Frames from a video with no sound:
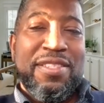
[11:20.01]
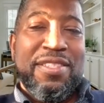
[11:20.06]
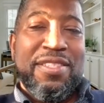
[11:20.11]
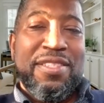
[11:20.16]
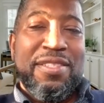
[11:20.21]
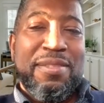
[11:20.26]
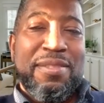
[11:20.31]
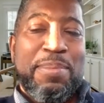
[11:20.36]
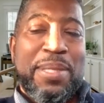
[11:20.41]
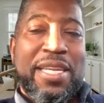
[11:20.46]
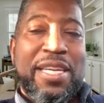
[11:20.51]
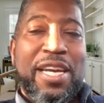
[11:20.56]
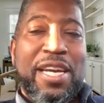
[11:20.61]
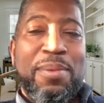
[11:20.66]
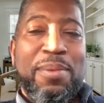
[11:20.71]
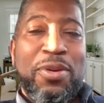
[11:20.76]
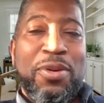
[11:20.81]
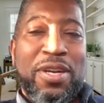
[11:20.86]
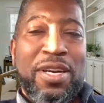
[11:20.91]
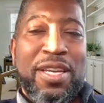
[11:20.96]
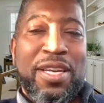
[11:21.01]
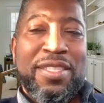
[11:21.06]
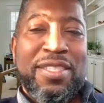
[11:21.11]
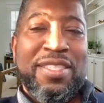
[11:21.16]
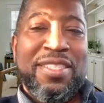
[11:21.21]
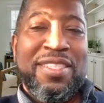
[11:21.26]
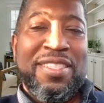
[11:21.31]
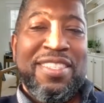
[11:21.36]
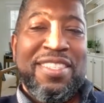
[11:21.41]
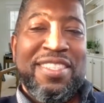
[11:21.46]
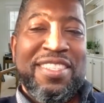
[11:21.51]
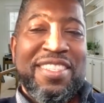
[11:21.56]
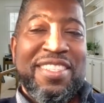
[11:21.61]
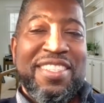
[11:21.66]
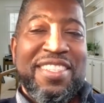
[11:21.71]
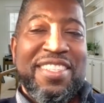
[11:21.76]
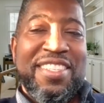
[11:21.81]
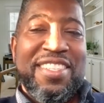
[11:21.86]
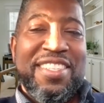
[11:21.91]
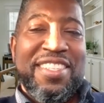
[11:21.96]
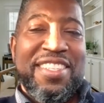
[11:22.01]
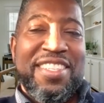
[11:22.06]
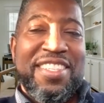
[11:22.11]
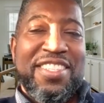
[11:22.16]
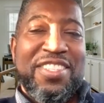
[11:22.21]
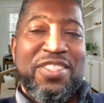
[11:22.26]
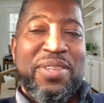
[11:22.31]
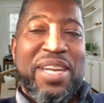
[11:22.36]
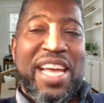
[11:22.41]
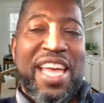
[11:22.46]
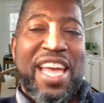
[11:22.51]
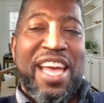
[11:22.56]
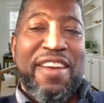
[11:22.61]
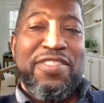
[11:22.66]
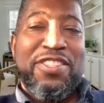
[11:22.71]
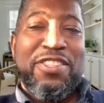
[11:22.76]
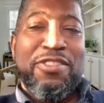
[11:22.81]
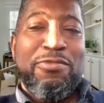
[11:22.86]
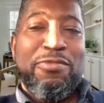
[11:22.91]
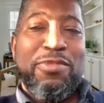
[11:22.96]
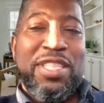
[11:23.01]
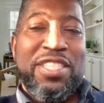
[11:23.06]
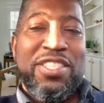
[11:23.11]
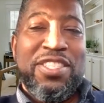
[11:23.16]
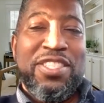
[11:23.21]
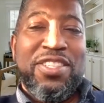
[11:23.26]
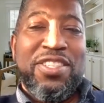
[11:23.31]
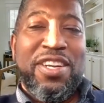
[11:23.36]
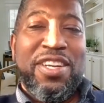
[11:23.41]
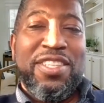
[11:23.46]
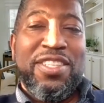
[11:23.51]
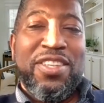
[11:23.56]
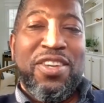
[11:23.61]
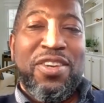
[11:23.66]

But come on, do I have to restart